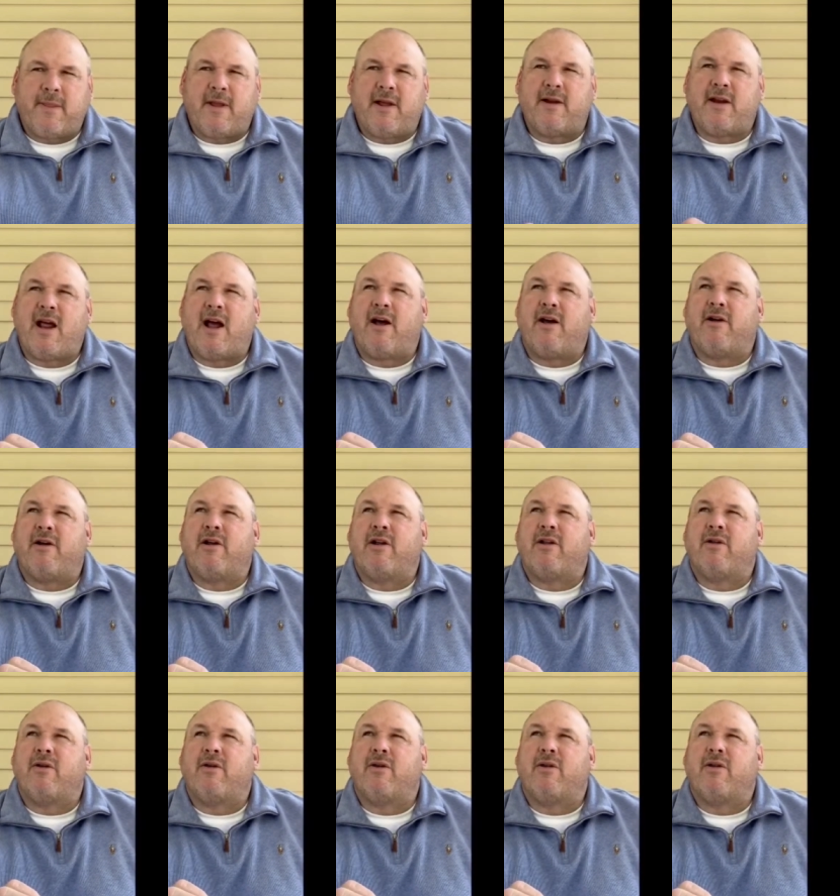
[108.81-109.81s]
Now,
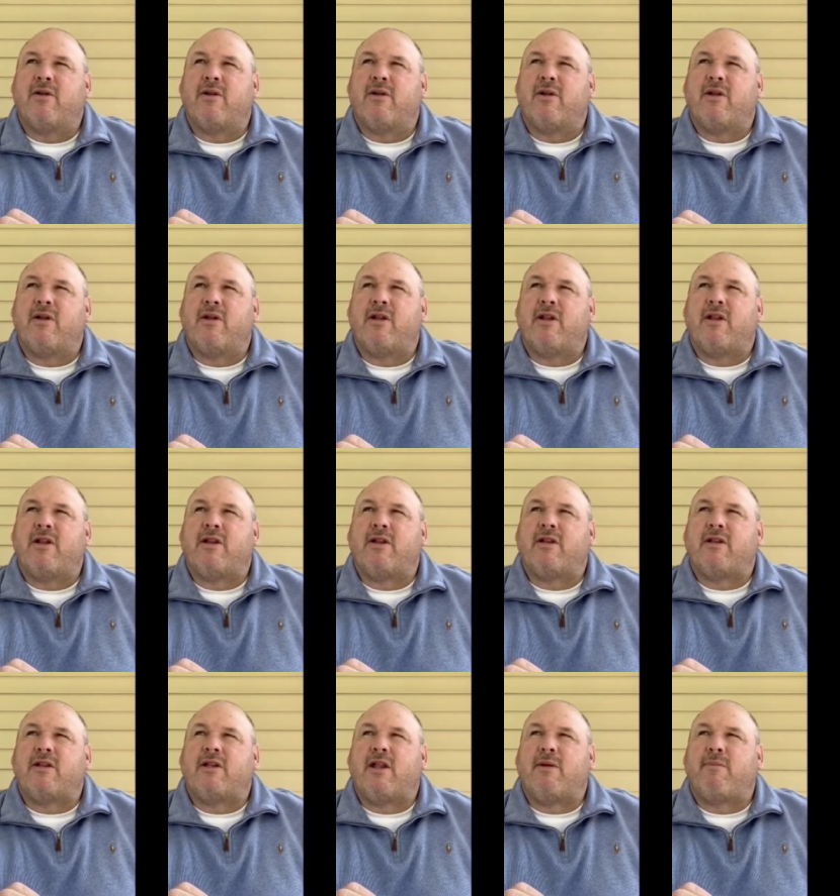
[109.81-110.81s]

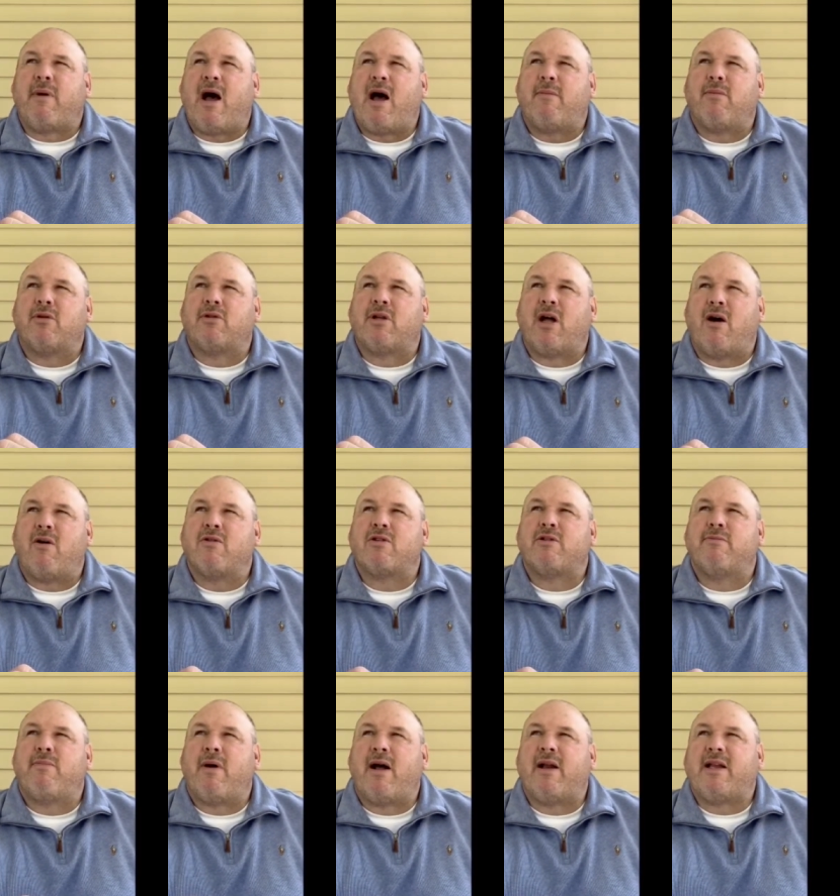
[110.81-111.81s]
the Bible talks
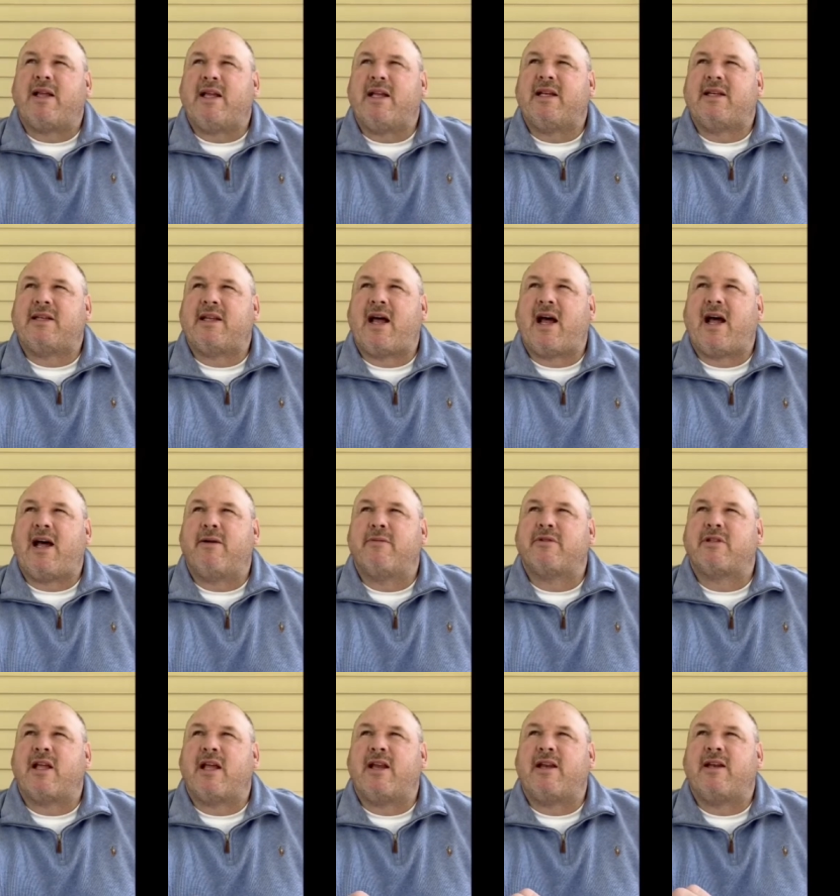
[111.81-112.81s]
about end times
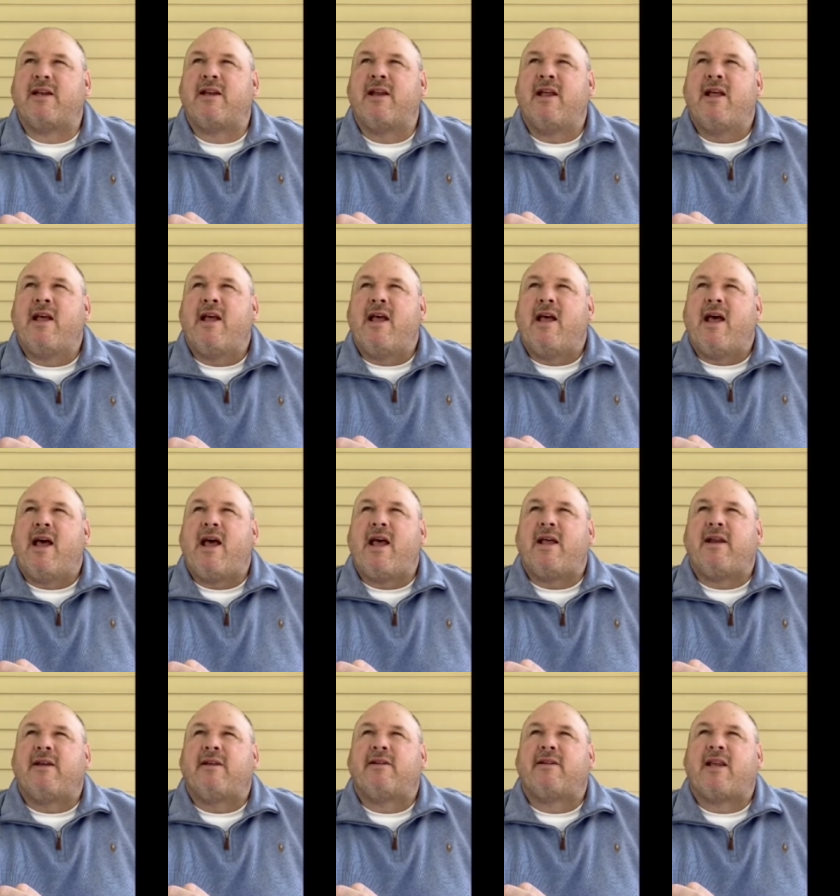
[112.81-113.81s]
and,
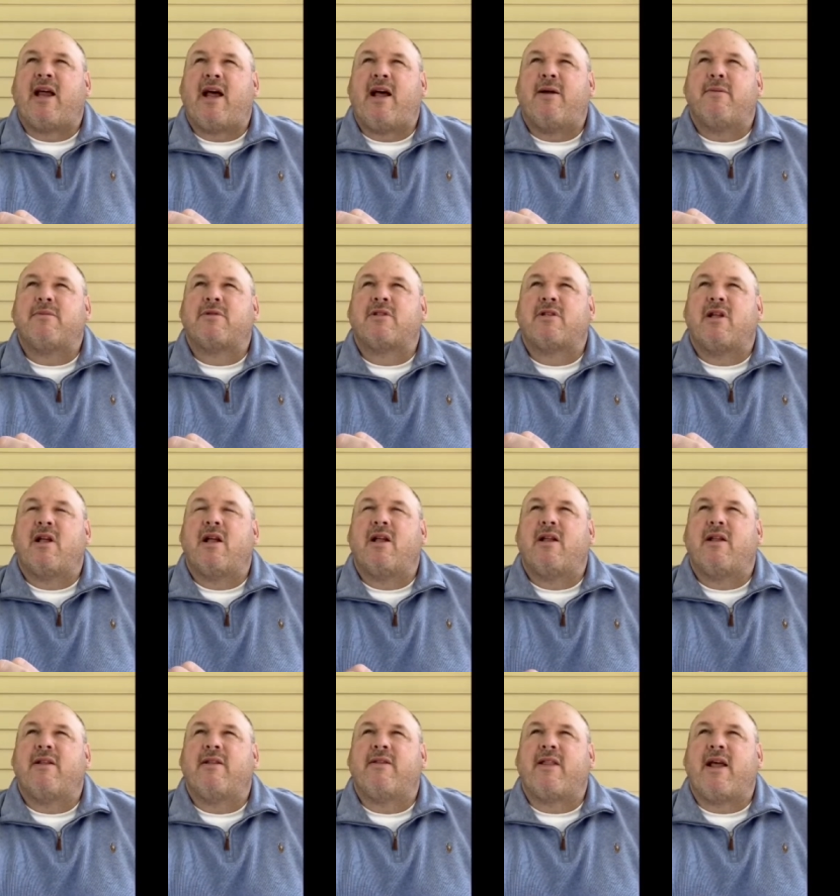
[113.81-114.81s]
and times
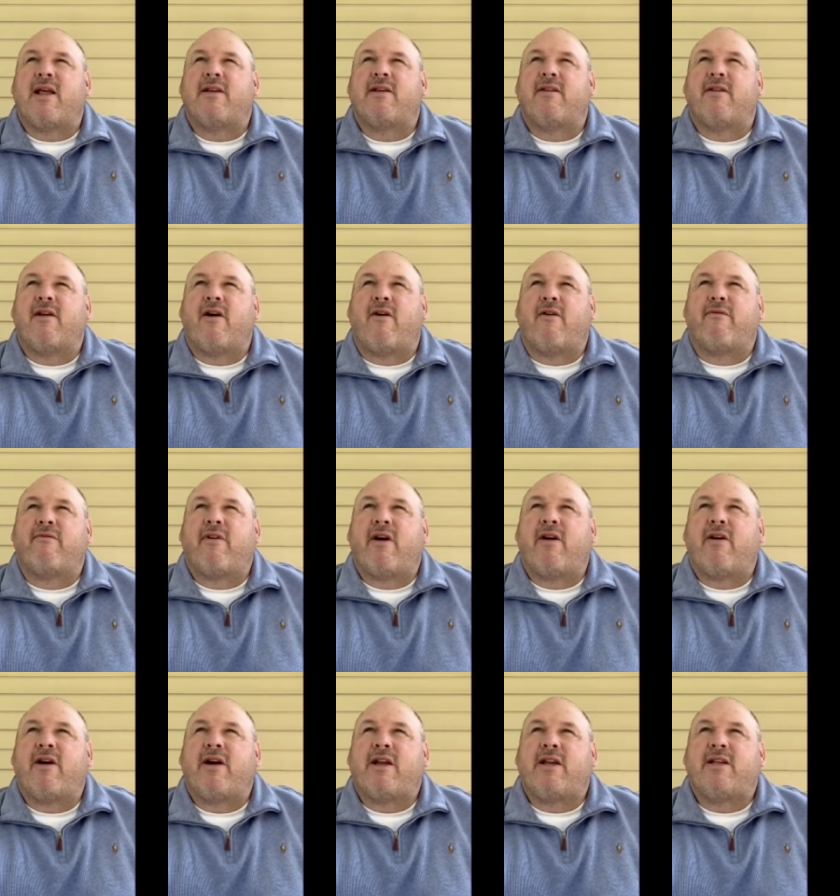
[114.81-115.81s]
that are
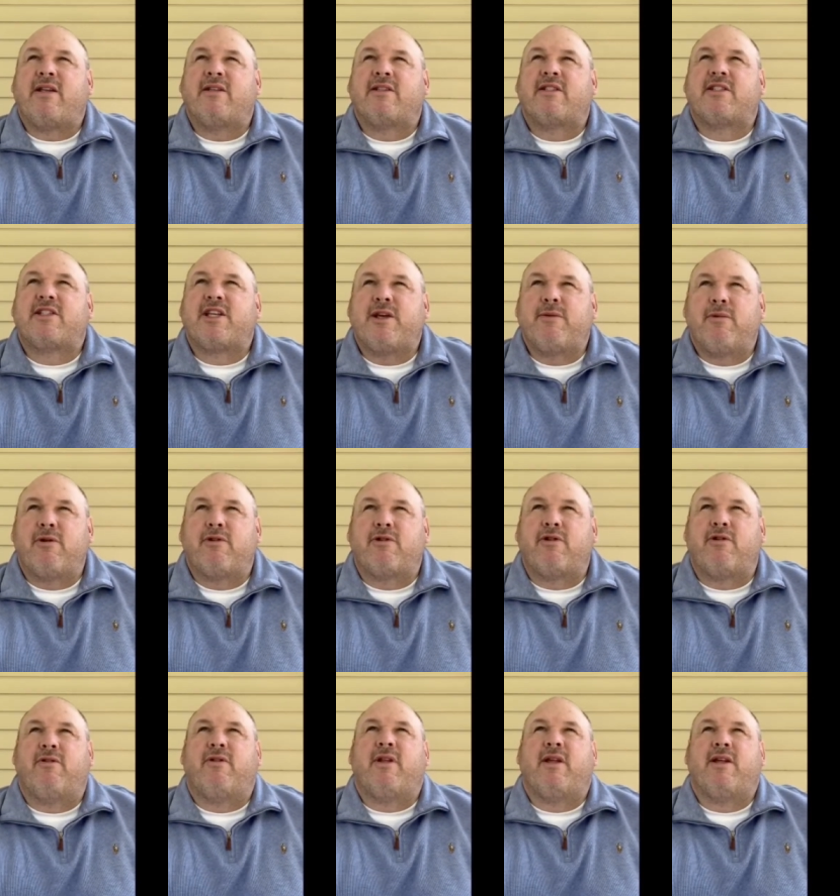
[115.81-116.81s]
very similar
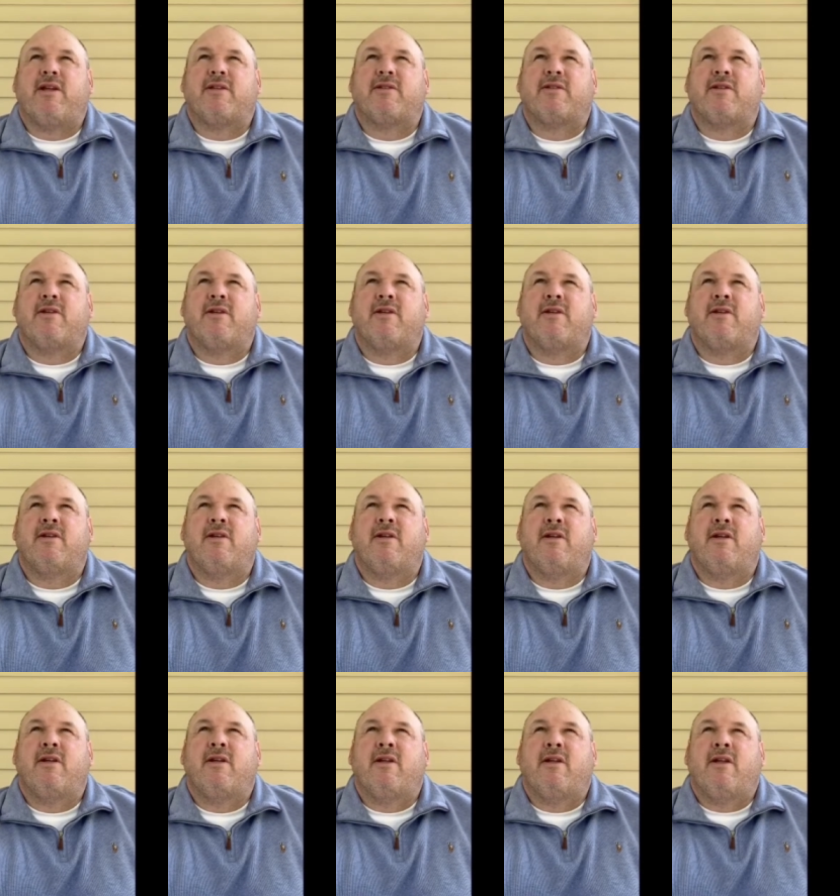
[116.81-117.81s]
to this.
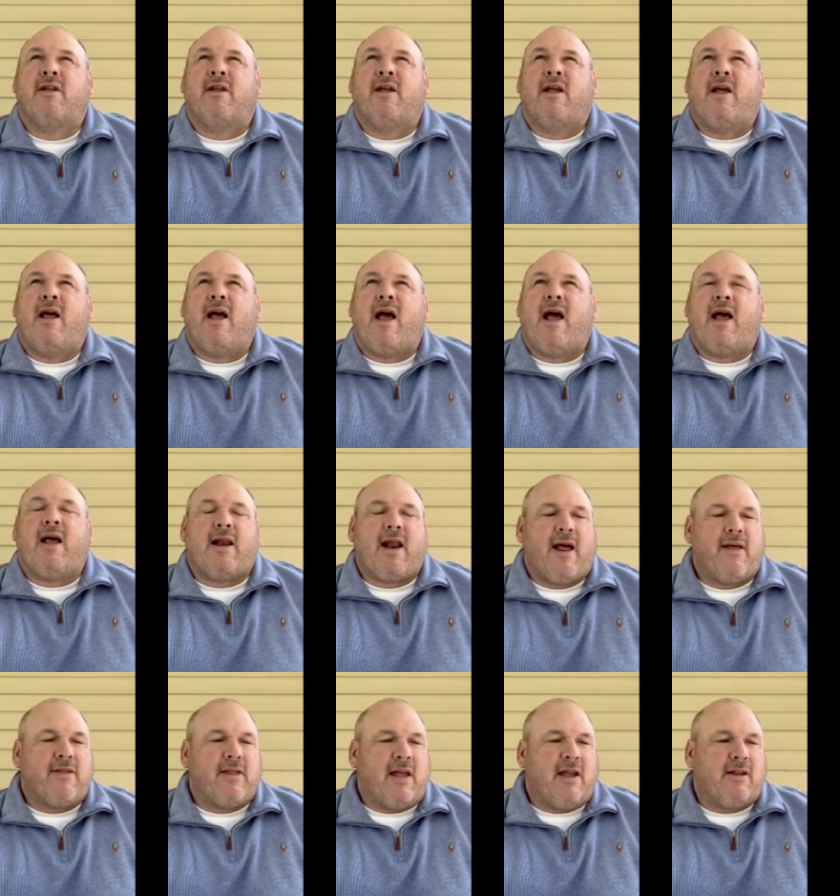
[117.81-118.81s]
And I
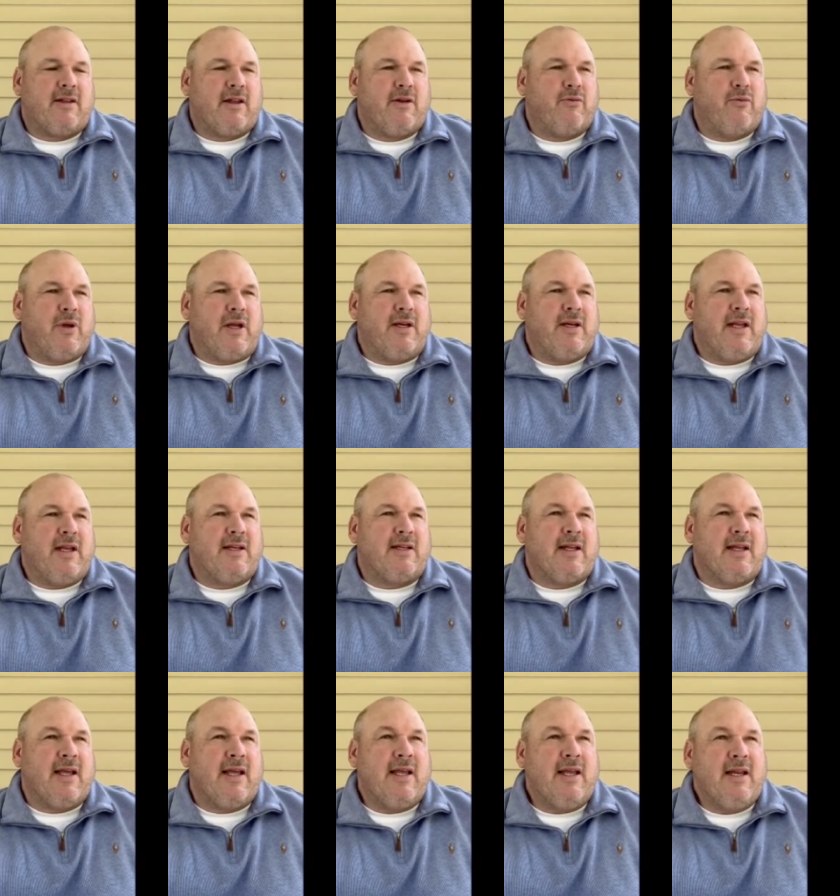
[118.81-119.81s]
think that we need to
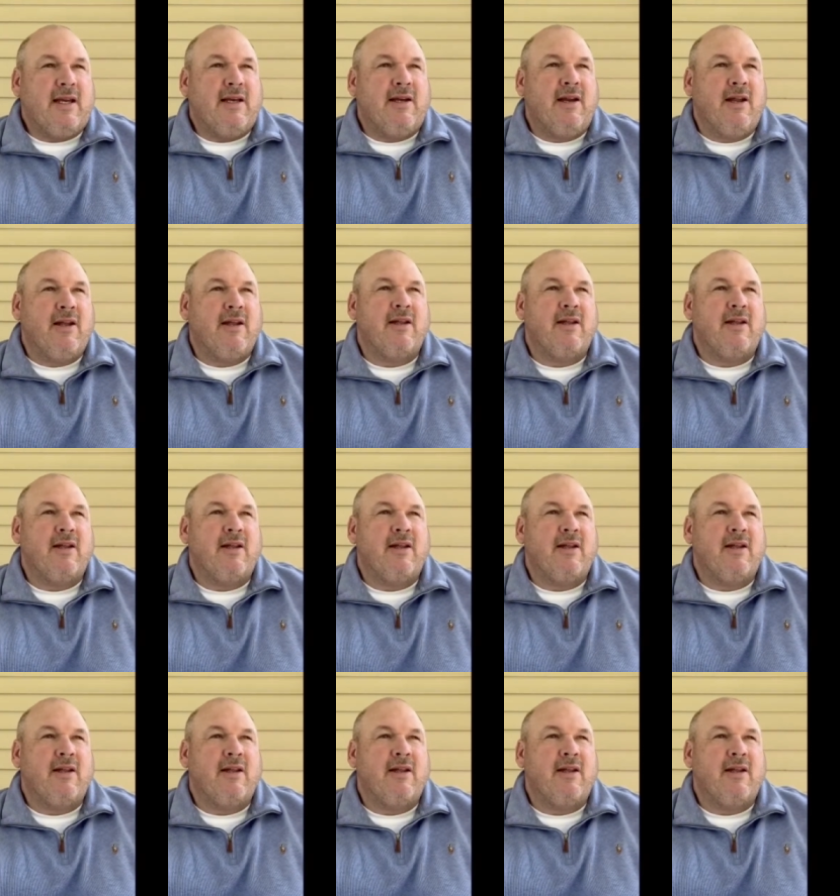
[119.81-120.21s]
heed